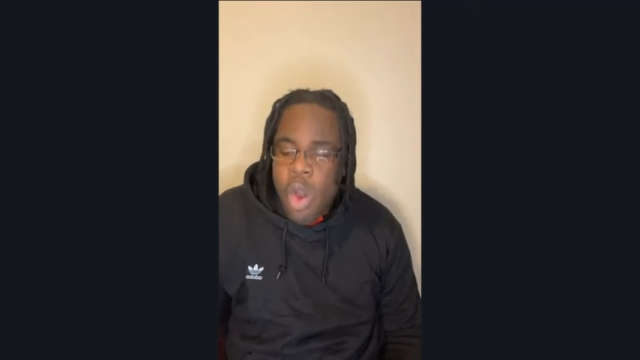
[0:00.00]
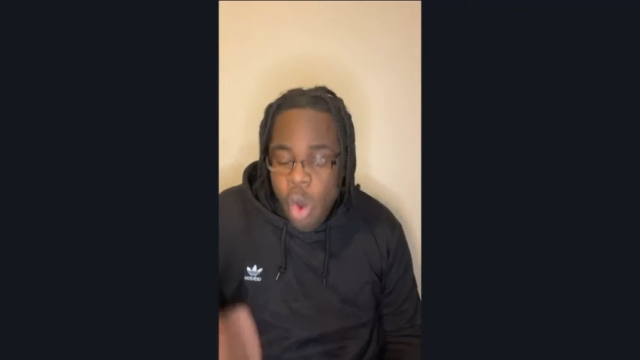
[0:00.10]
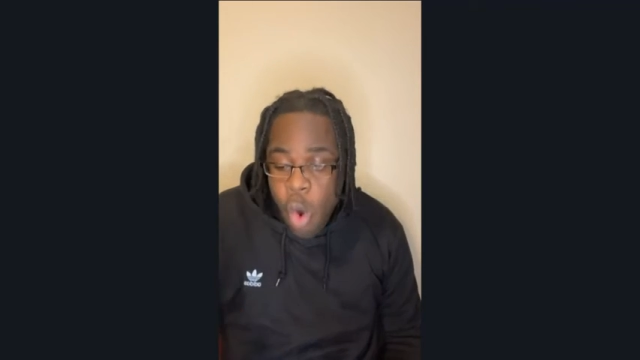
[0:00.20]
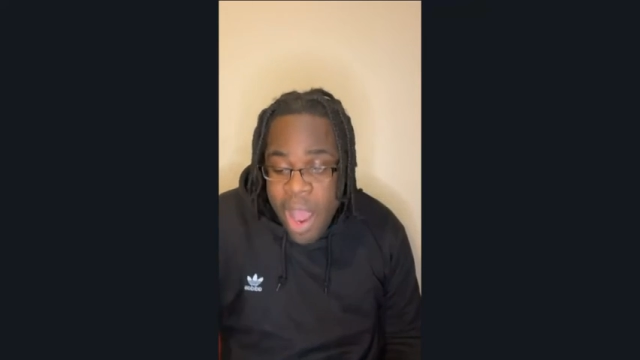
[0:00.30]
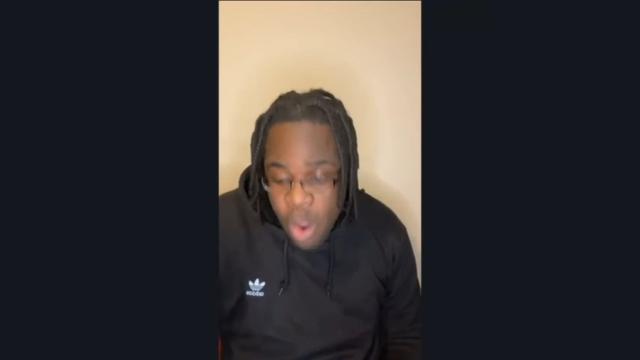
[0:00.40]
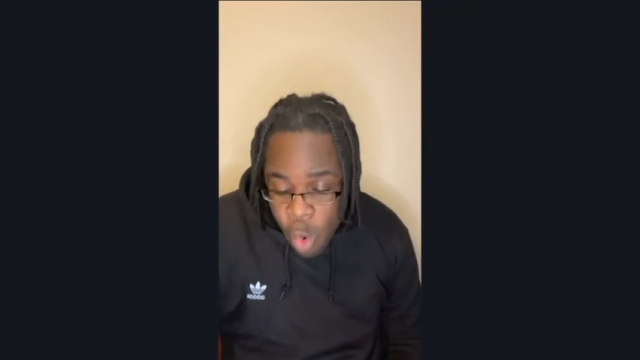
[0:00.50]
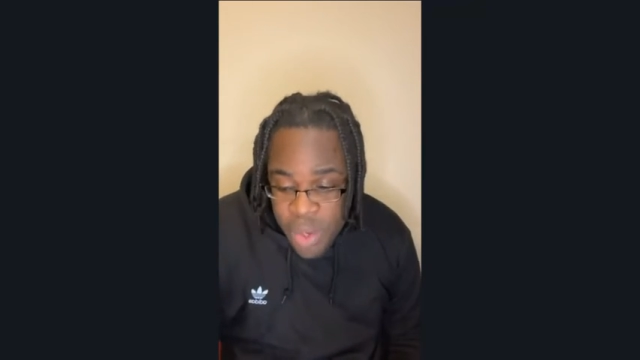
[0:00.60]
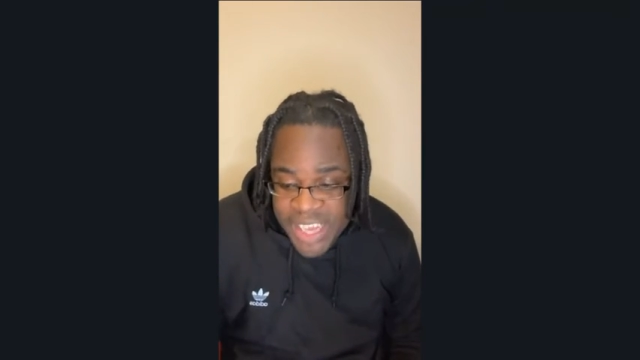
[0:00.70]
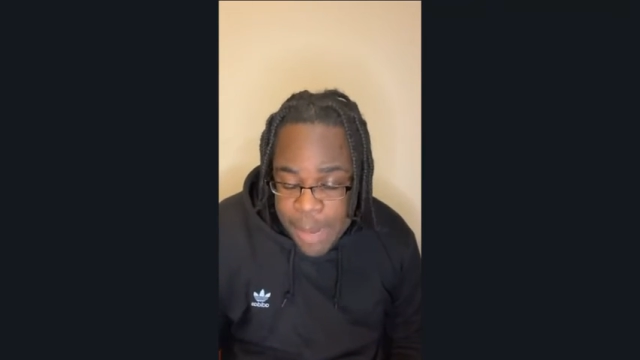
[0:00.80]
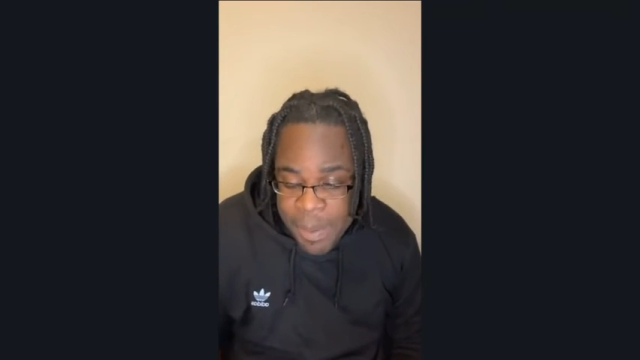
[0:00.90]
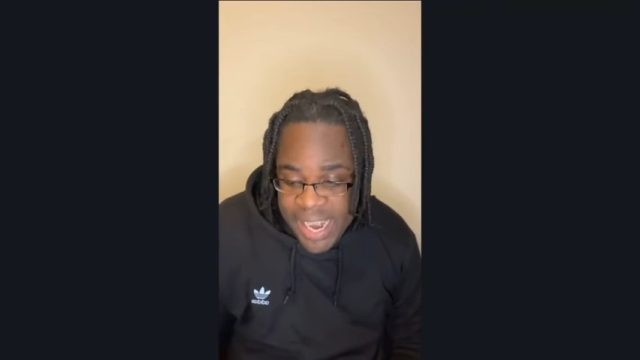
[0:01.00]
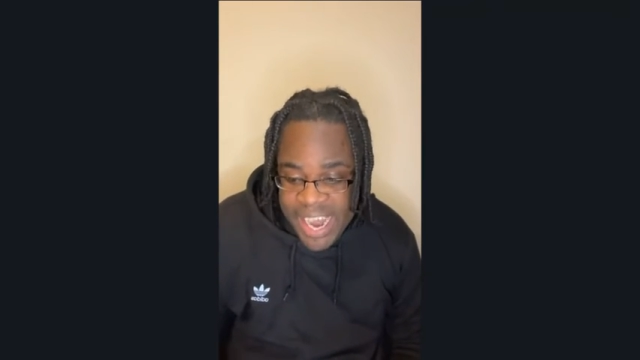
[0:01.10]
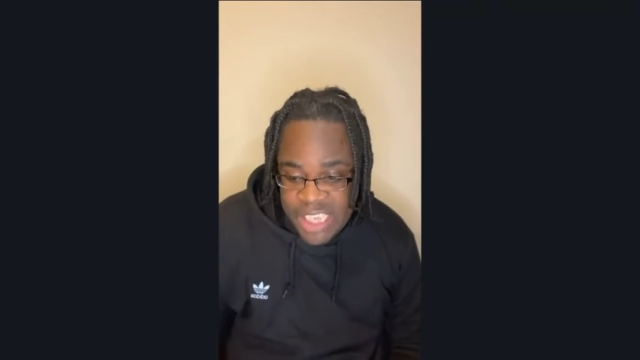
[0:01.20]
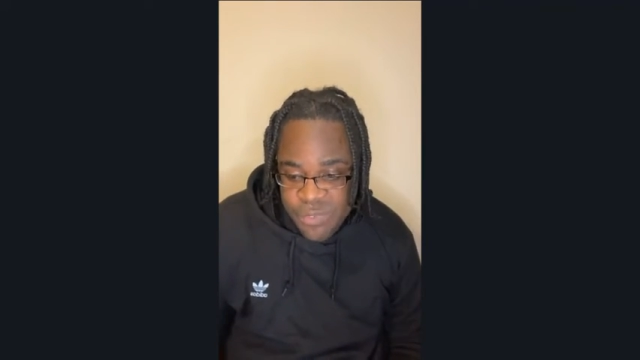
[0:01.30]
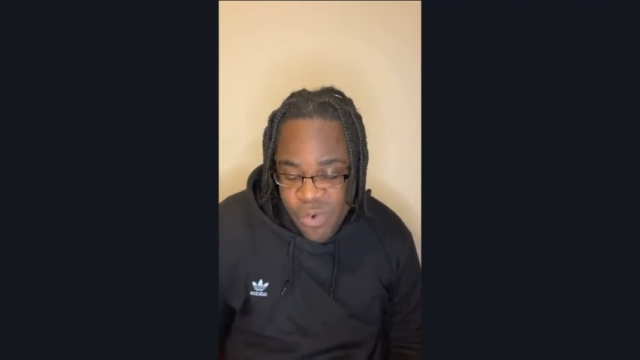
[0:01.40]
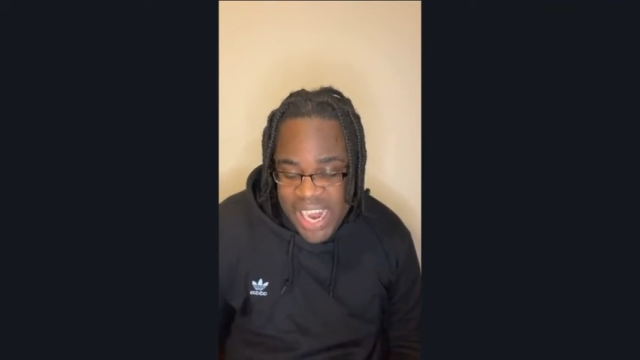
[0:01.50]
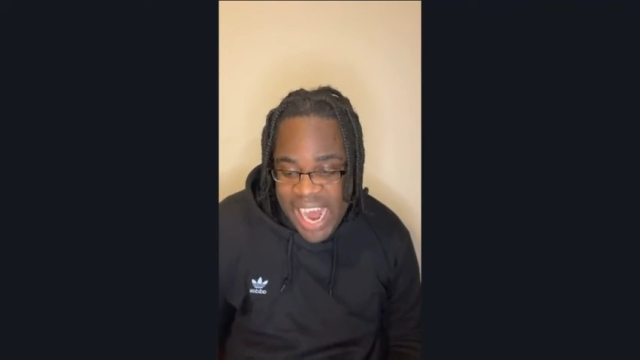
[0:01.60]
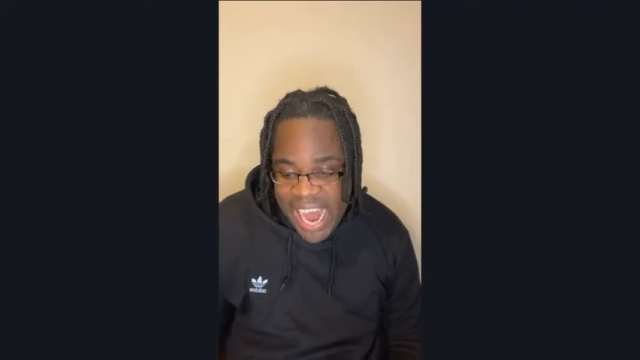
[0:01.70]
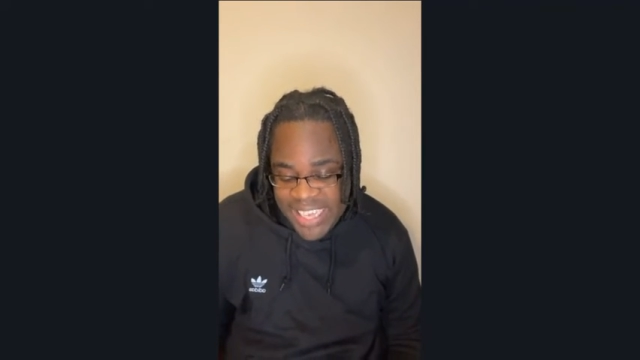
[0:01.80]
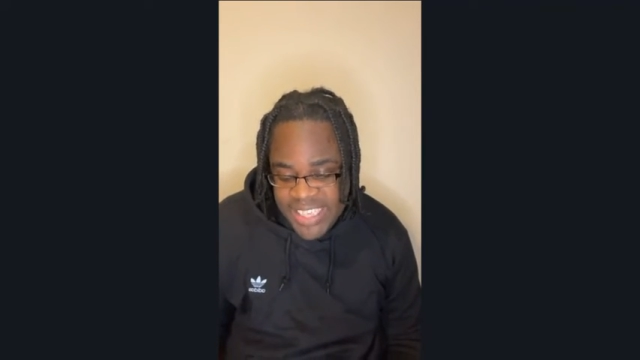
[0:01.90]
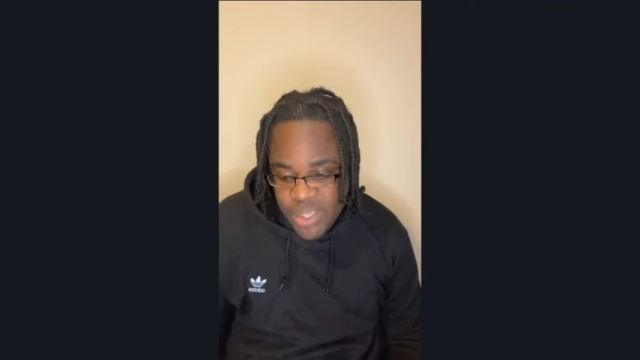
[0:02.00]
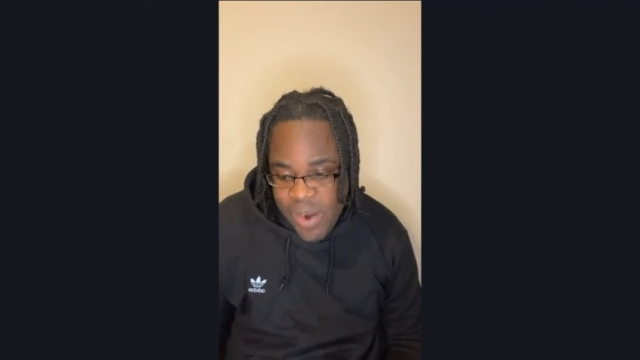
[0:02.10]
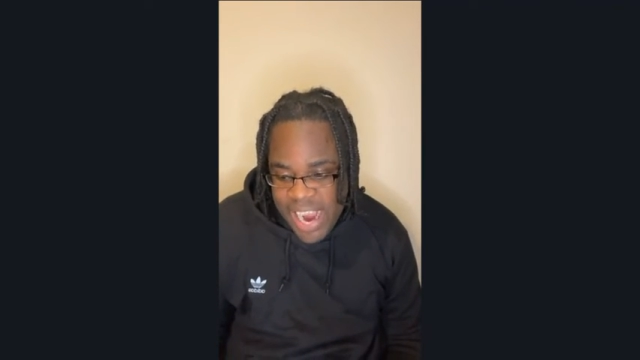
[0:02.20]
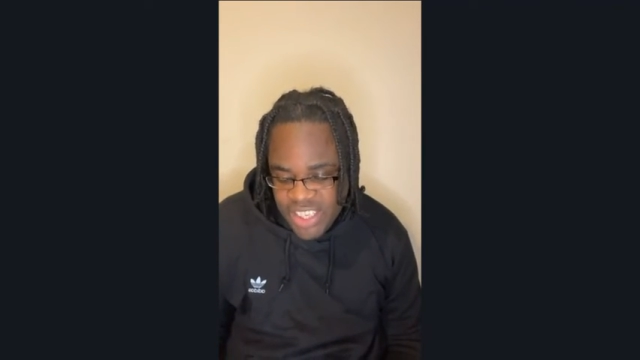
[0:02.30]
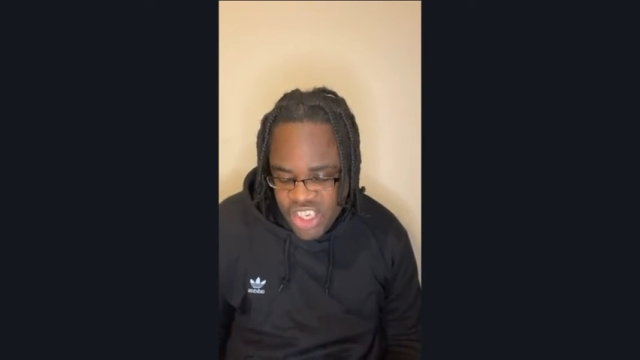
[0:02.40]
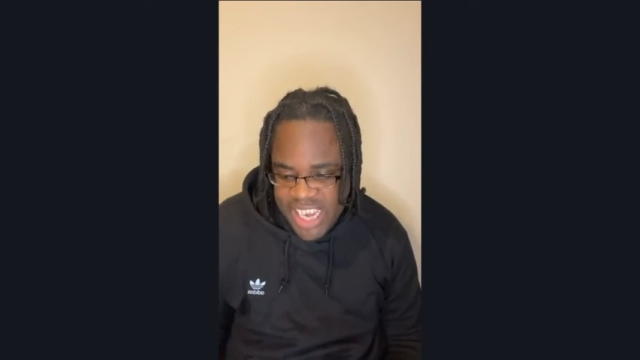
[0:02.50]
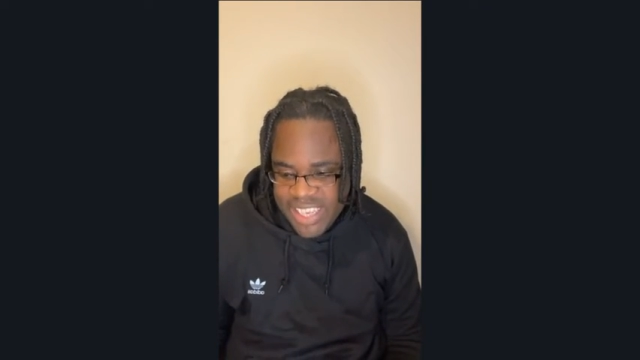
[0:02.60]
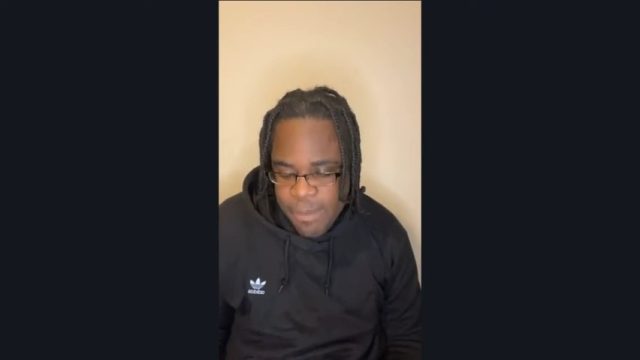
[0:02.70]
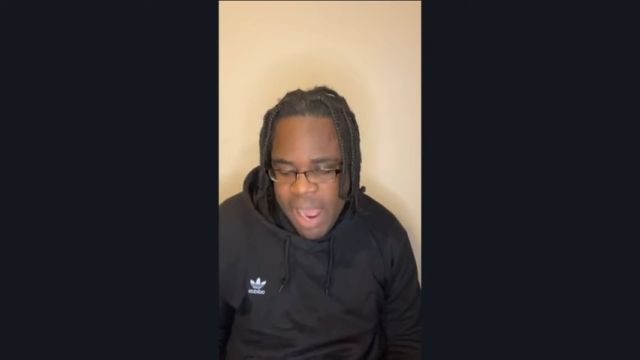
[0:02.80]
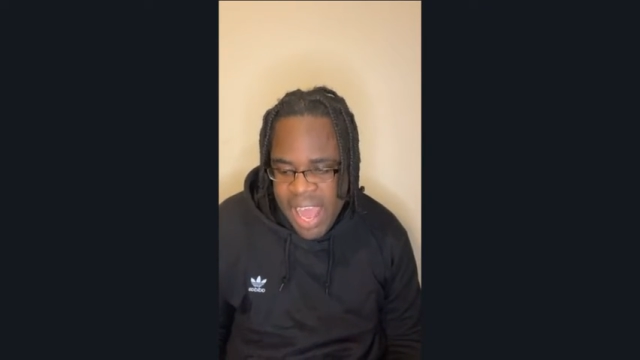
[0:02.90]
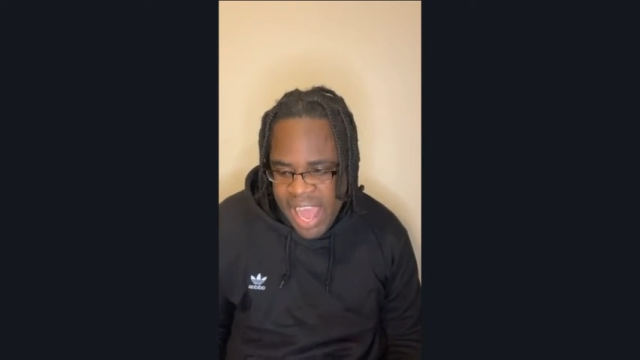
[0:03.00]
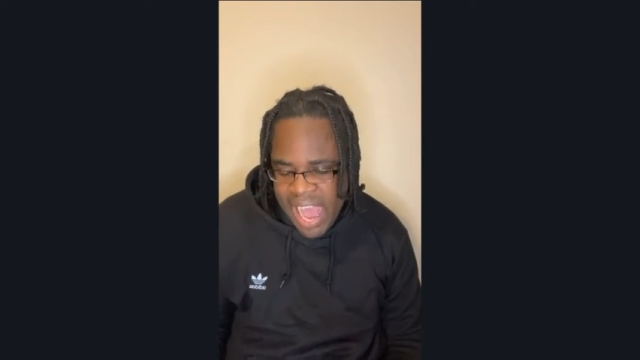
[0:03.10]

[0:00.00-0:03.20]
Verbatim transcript: Or who on the next phone I listen to our chat about